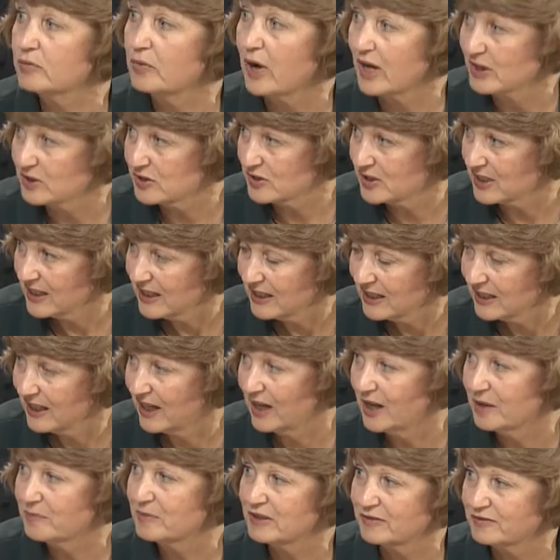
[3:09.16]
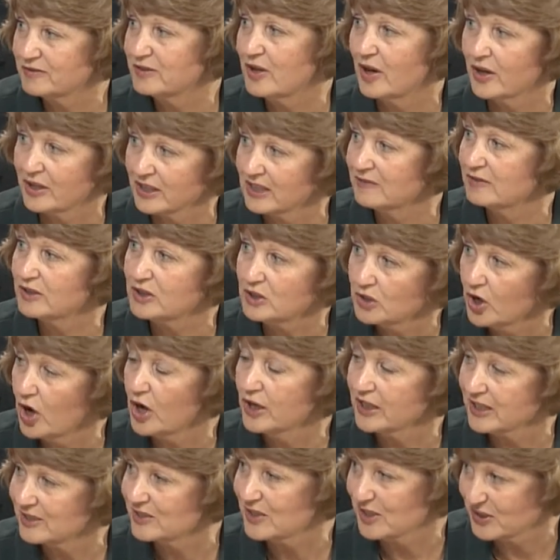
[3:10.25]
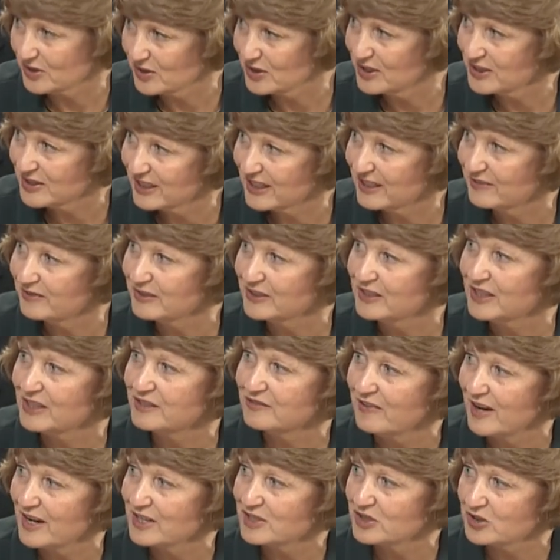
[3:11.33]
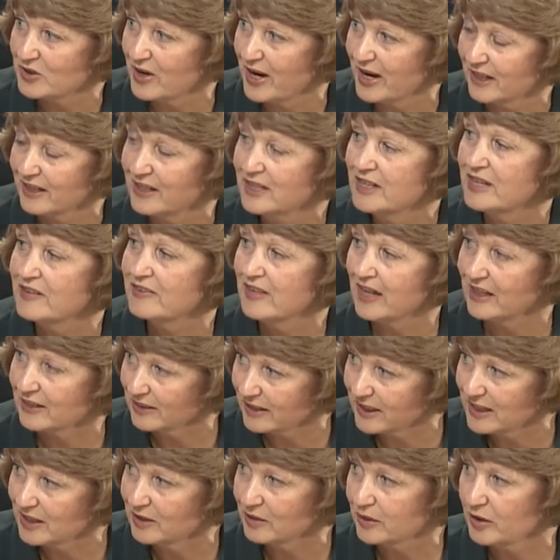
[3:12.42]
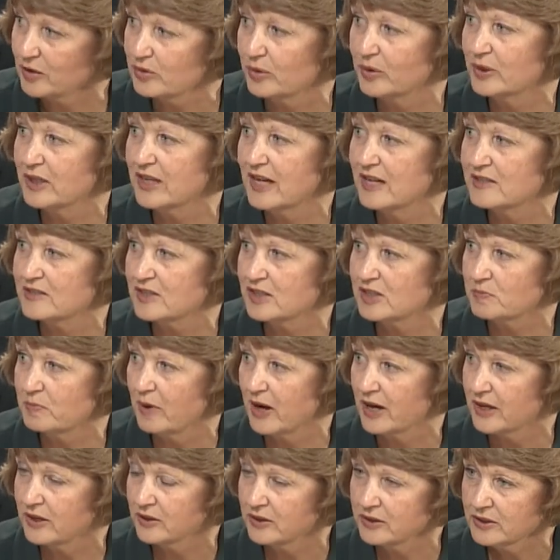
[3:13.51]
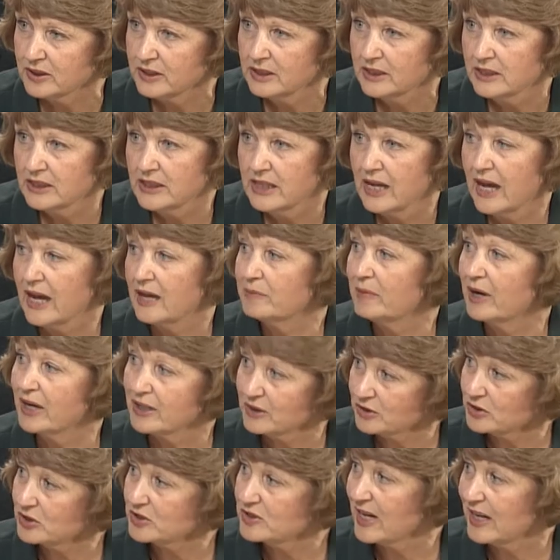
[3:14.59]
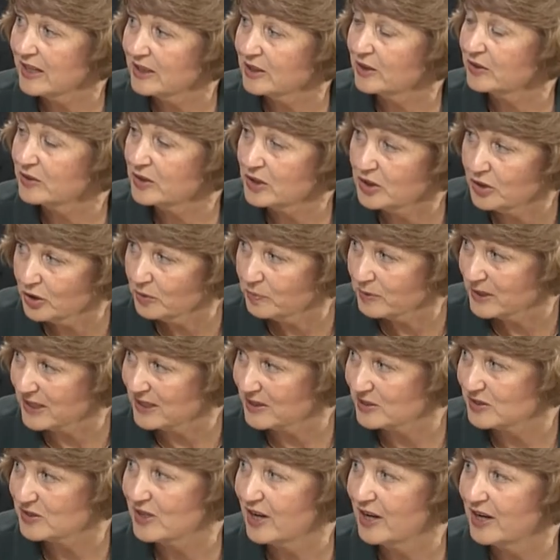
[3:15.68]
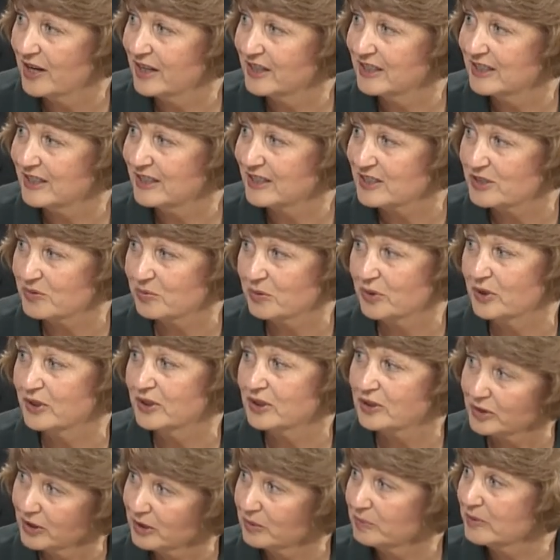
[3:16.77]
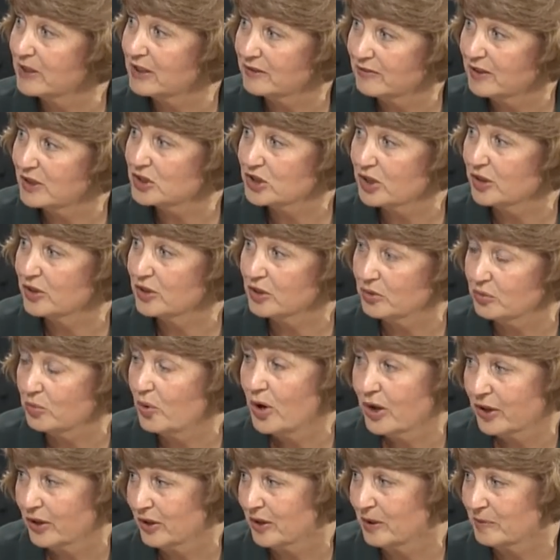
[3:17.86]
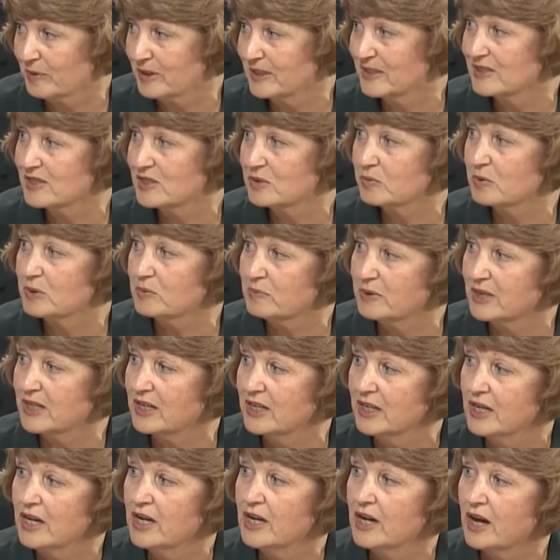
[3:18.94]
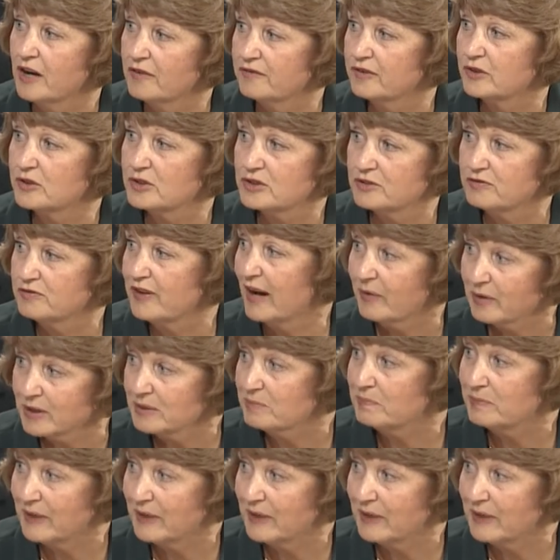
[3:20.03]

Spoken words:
rusty, if not even non-existent, given that fast track, that legal authority has expired. And my understanding on the European side is we're in a little bit of uncharted water. I mean, this would be a first very